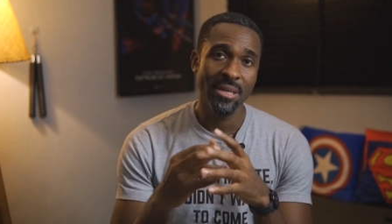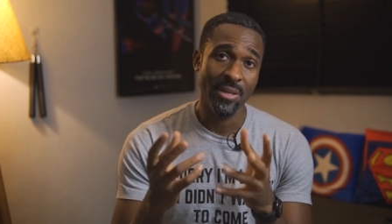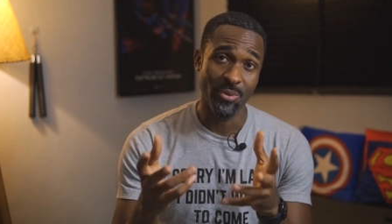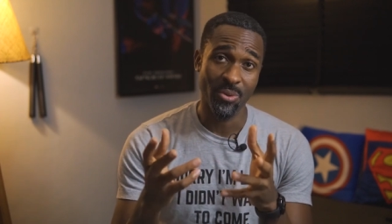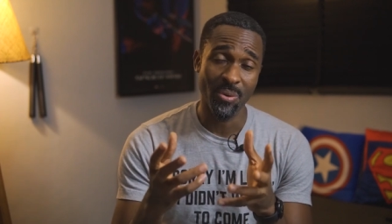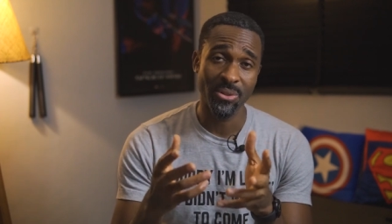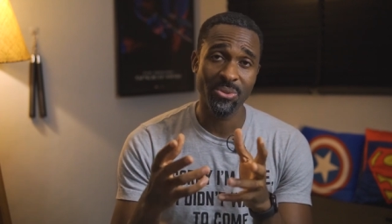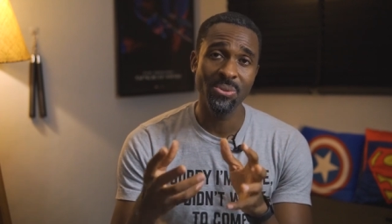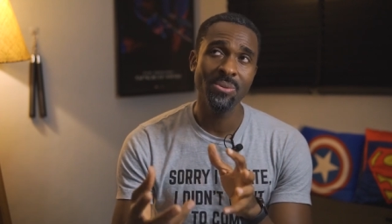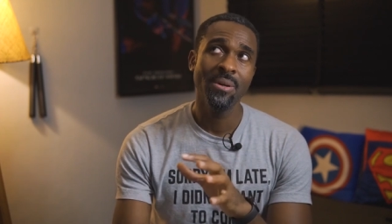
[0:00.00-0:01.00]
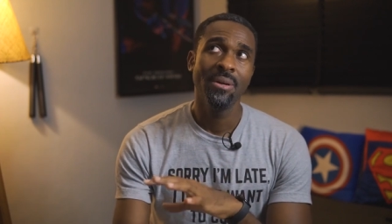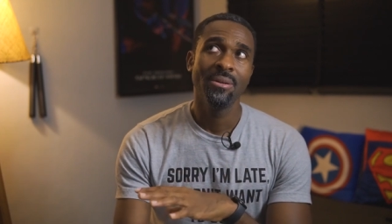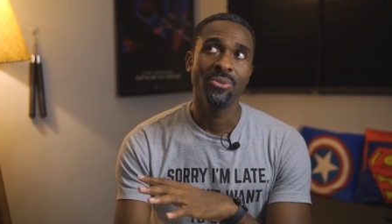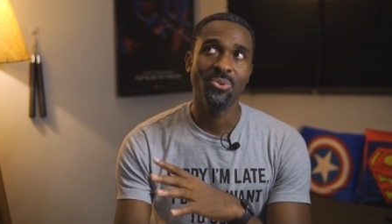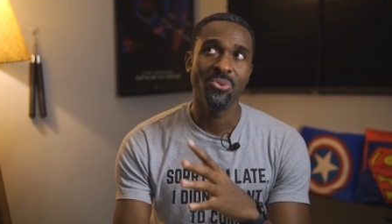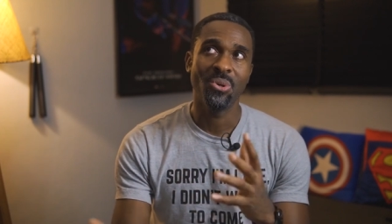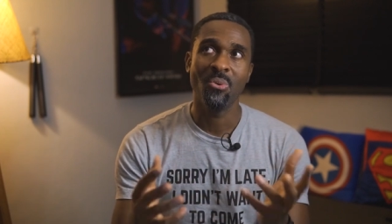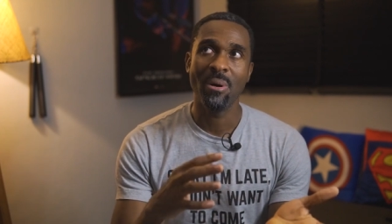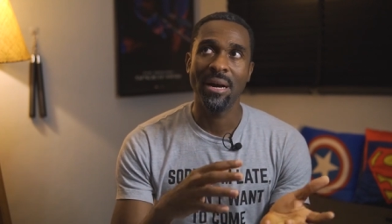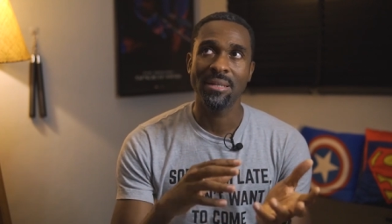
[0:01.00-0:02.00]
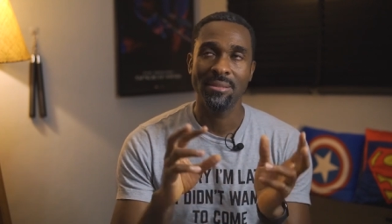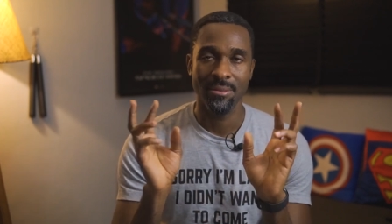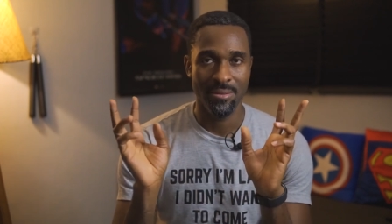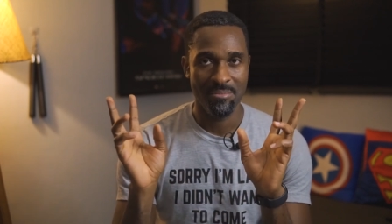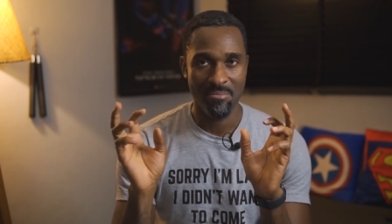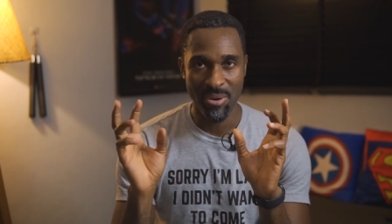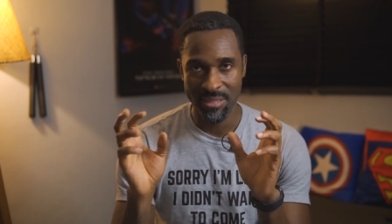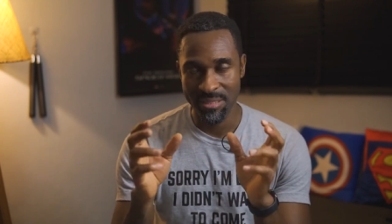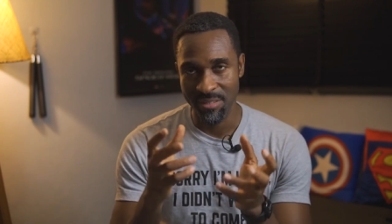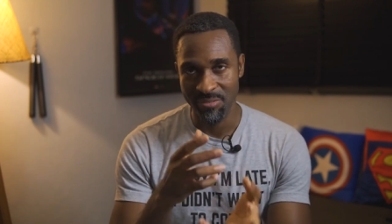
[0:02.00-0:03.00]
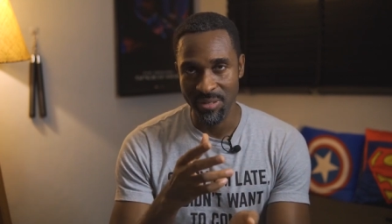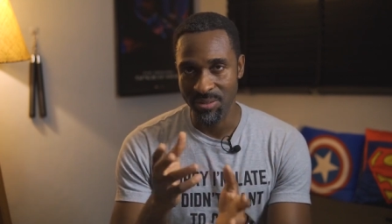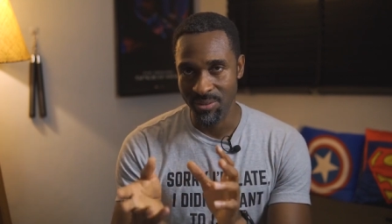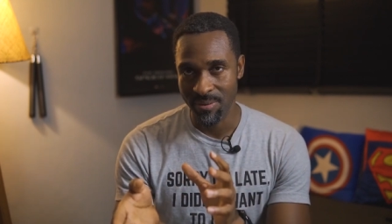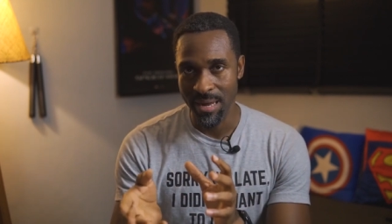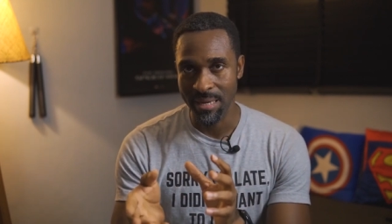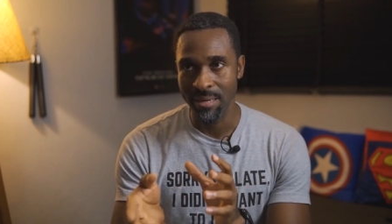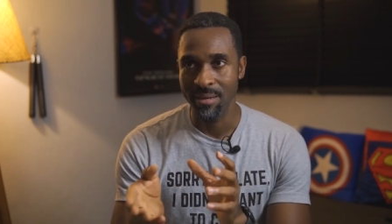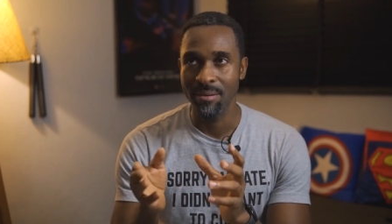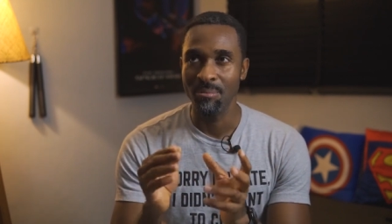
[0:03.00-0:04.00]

If you don't want to, you go back to basic fitness tracking.